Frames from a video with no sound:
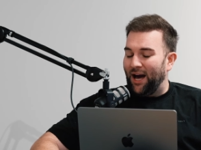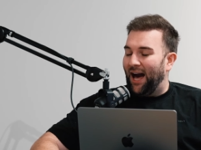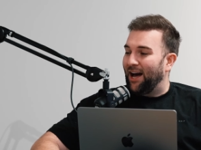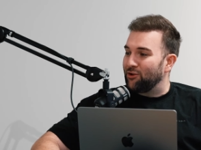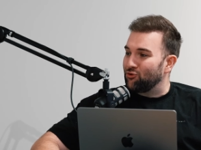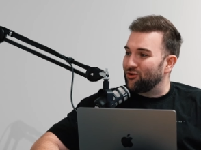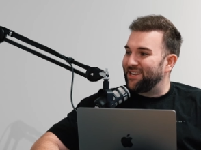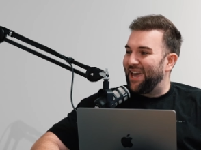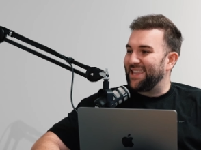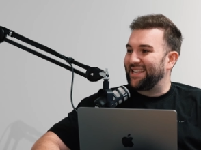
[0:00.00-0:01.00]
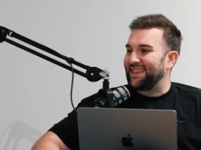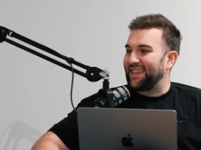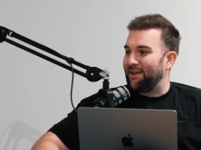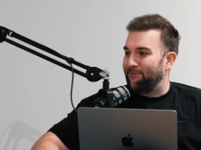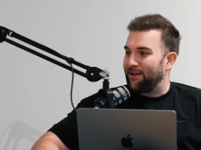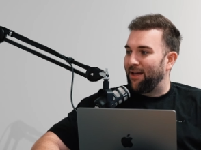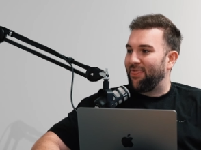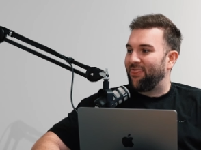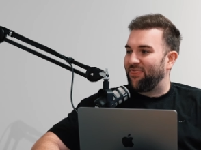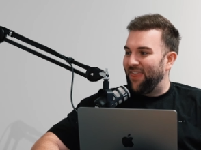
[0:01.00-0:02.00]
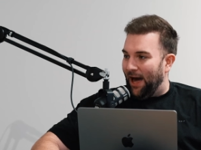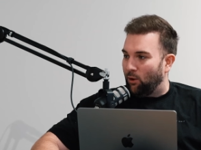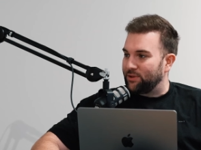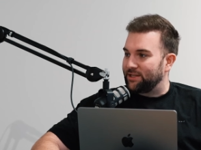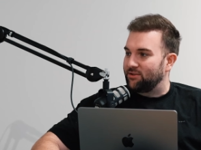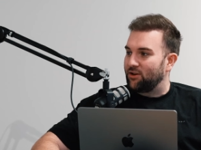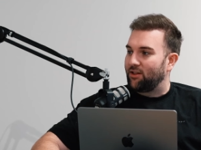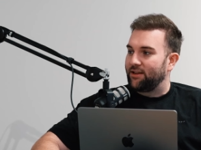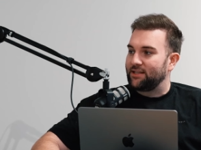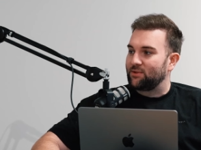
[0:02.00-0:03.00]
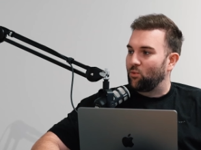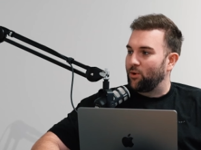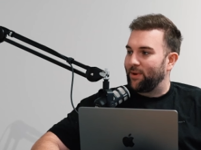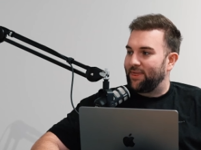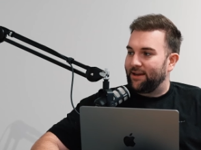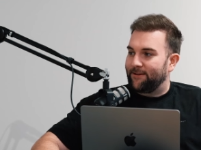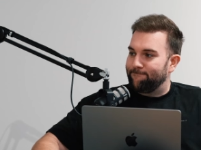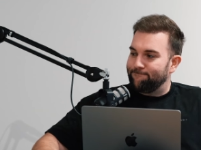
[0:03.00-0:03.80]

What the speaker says: $111,000. What do we think?